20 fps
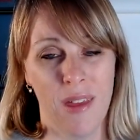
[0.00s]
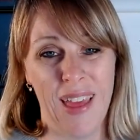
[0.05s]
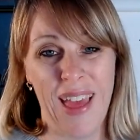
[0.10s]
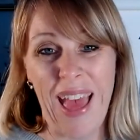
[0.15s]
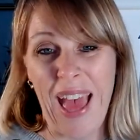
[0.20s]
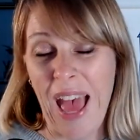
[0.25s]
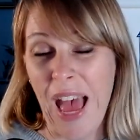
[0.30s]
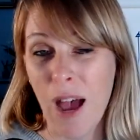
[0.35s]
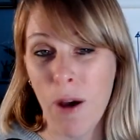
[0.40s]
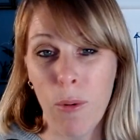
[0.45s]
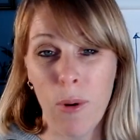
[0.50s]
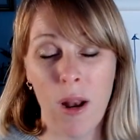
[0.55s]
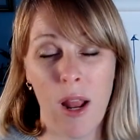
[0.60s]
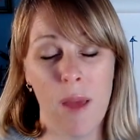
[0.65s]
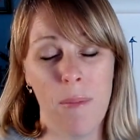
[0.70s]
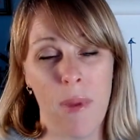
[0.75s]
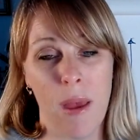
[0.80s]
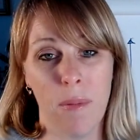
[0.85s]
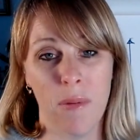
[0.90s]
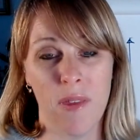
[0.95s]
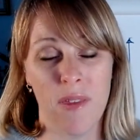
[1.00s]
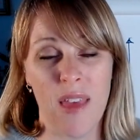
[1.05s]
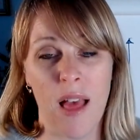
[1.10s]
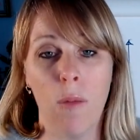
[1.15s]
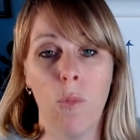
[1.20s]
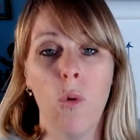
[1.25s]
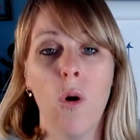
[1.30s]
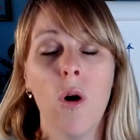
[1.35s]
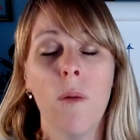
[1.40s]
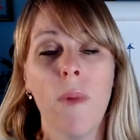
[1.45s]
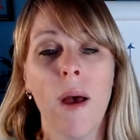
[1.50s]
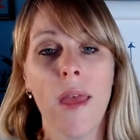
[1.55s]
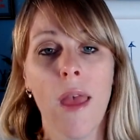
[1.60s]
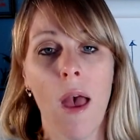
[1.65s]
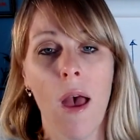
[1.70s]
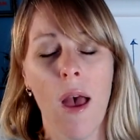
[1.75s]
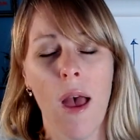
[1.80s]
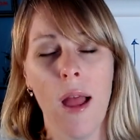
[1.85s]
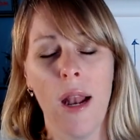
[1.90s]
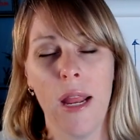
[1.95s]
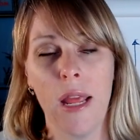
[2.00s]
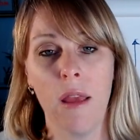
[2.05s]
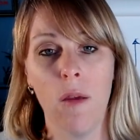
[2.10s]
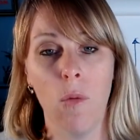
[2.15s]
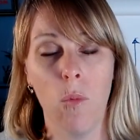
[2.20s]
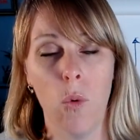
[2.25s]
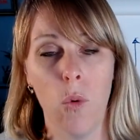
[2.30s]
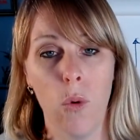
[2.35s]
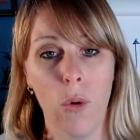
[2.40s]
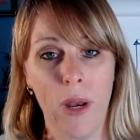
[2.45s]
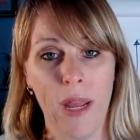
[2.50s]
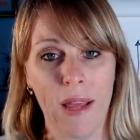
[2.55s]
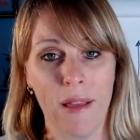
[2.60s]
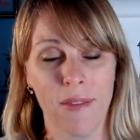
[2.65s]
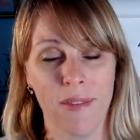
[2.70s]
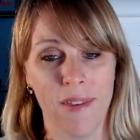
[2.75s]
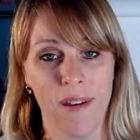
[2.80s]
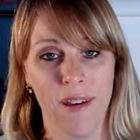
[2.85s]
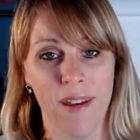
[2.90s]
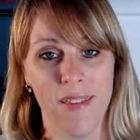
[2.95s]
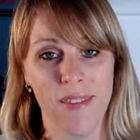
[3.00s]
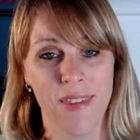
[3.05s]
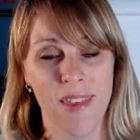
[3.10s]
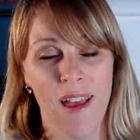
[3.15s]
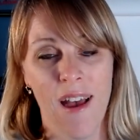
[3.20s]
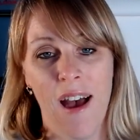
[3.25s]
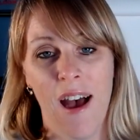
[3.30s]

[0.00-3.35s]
How will I be able to tell? What are my early warning signs?